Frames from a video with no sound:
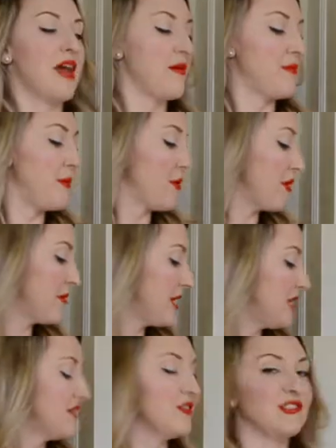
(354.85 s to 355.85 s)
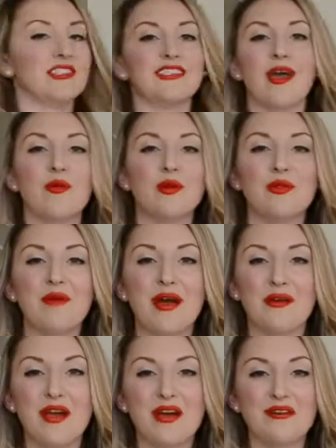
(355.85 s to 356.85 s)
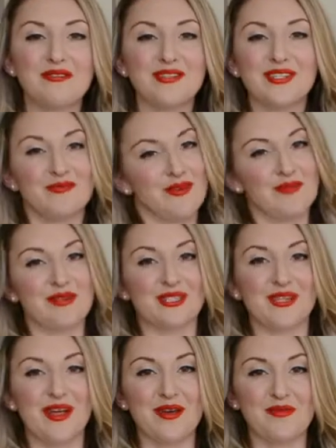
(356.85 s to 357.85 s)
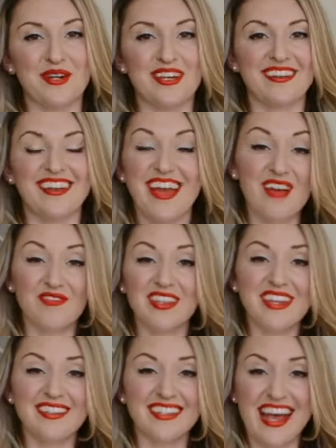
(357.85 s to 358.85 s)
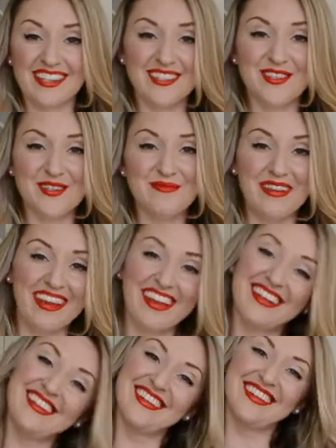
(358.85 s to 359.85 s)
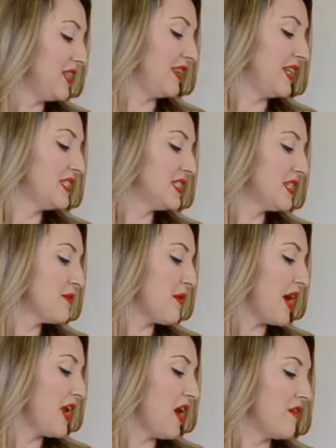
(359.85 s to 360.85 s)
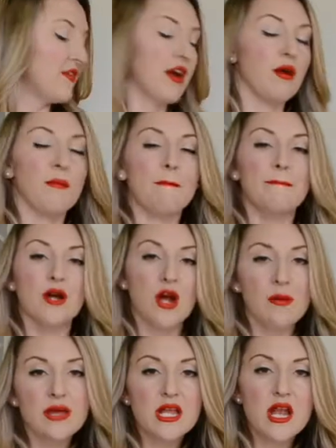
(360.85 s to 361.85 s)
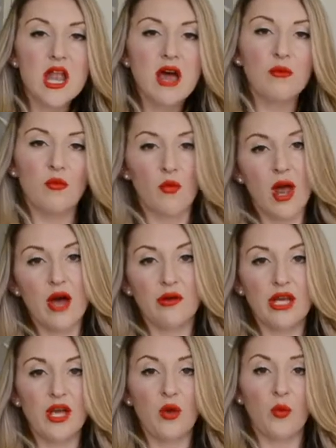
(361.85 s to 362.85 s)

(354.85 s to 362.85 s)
I have my bourbon. There's a siren in the background. We're in West Hollywood. Everything is as it should be. Let's take a bite of our bourbon brownie